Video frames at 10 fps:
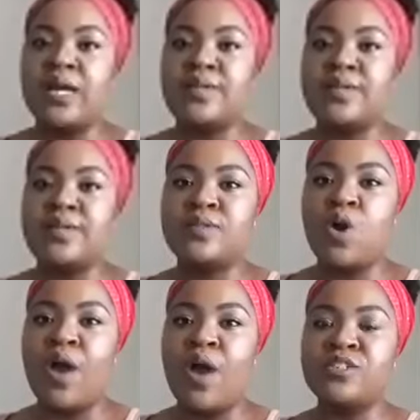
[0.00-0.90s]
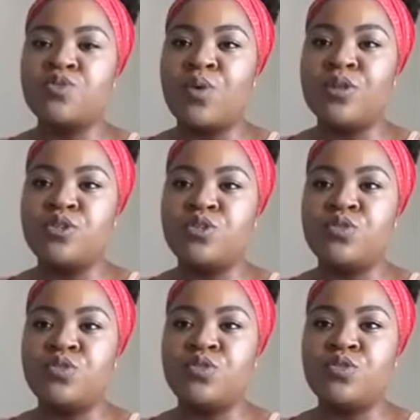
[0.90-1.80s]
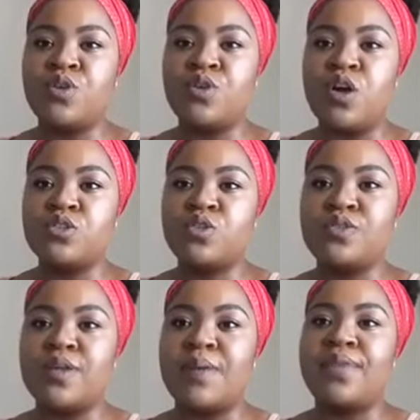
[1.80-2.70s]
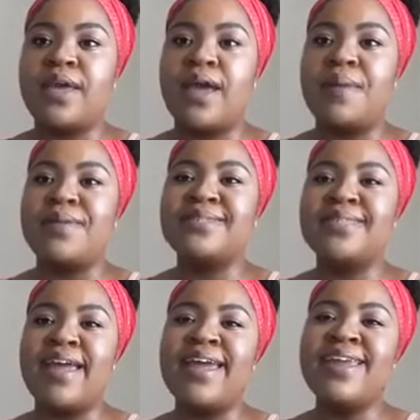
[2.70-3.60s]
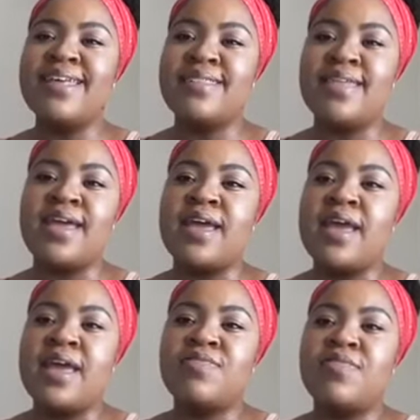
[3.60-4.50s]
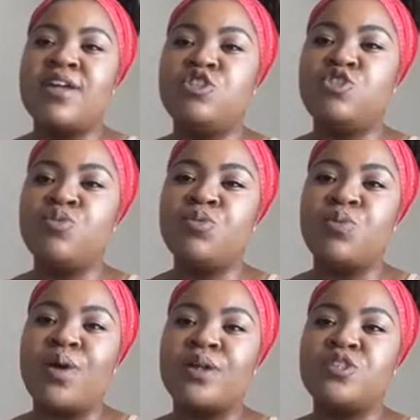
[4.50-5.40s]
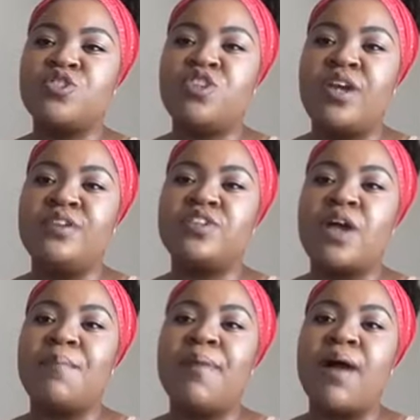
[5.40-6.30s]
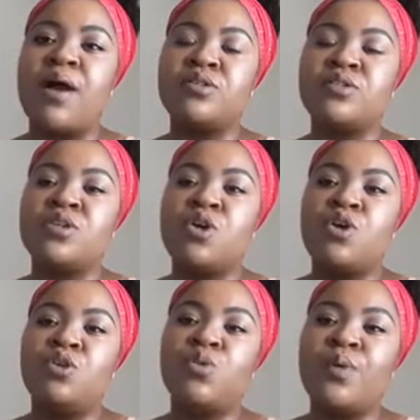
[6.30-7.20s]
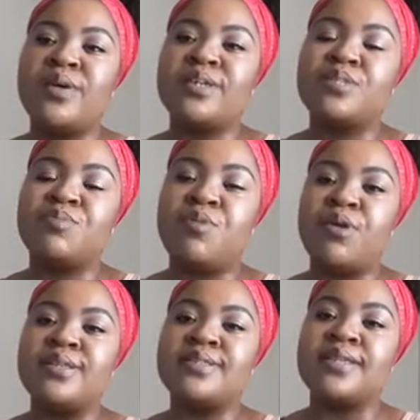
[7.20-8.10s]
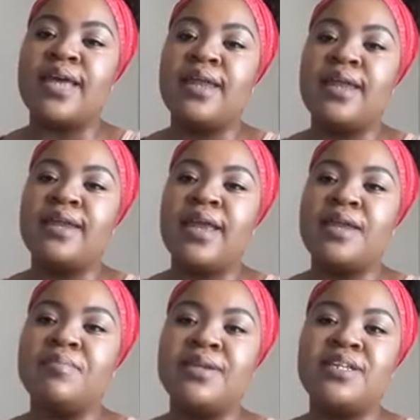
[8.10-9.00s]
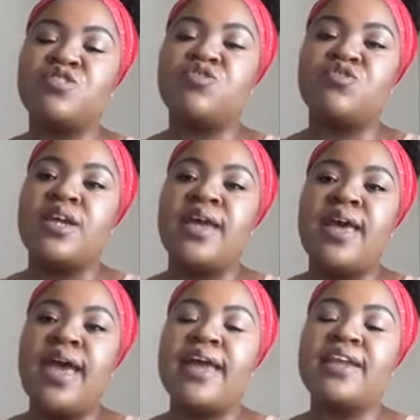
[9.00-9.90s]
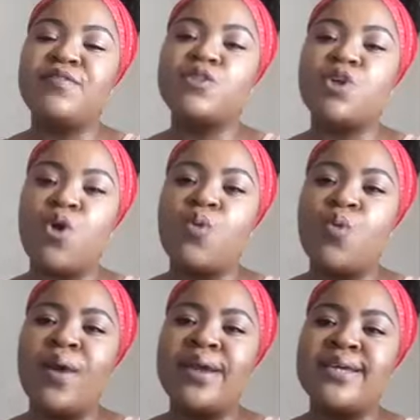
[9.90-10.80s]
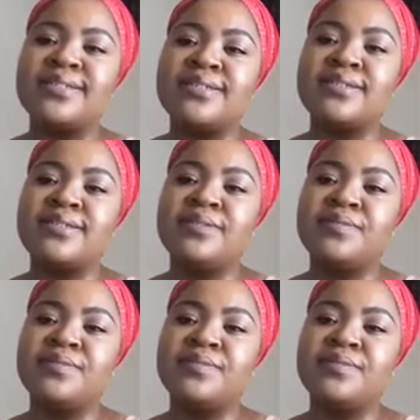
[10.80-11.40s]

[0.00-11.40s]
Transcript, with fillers: so I just want to to ask you something. Um, is there anything that you would want to change about your experience in in ministry? And if so, what is it?